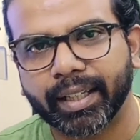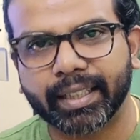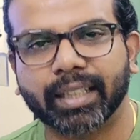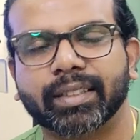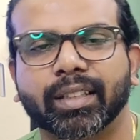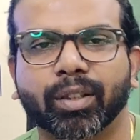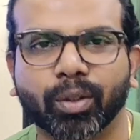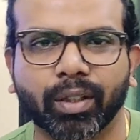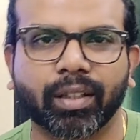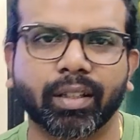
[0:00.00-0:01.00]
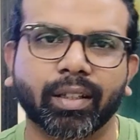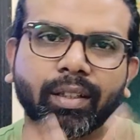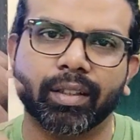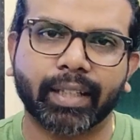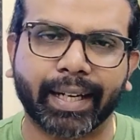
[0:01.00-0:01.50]
it does a good
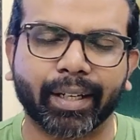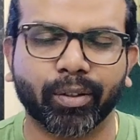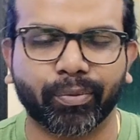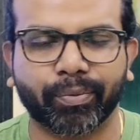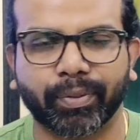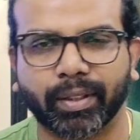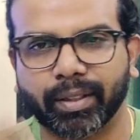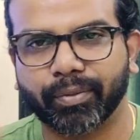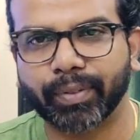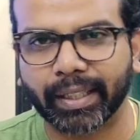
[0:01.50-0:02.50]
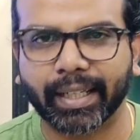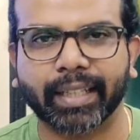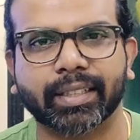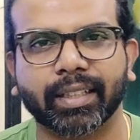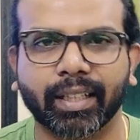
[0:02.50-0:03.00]
kind of
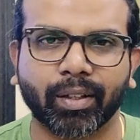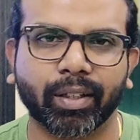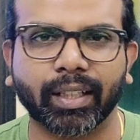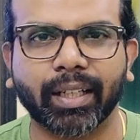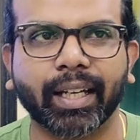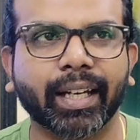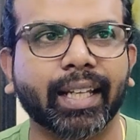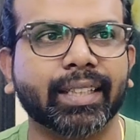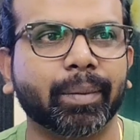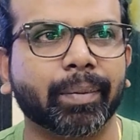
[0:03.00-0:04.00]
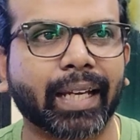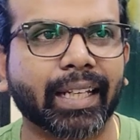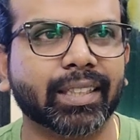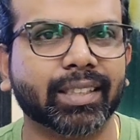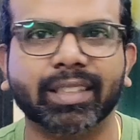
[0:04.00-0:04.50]
filtration and all that. And I think
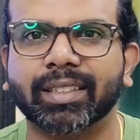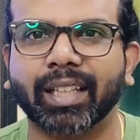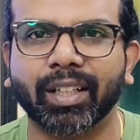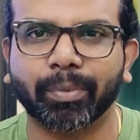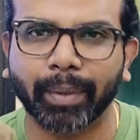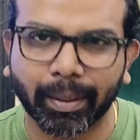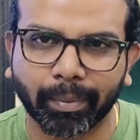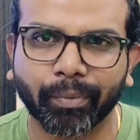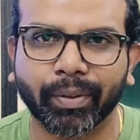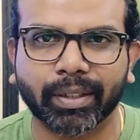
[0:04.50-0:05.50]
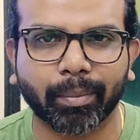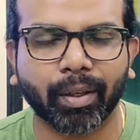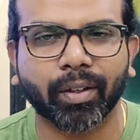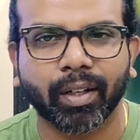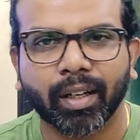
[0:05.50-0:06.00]
canisters start minimum with
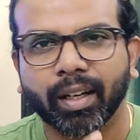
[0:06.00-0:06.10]
about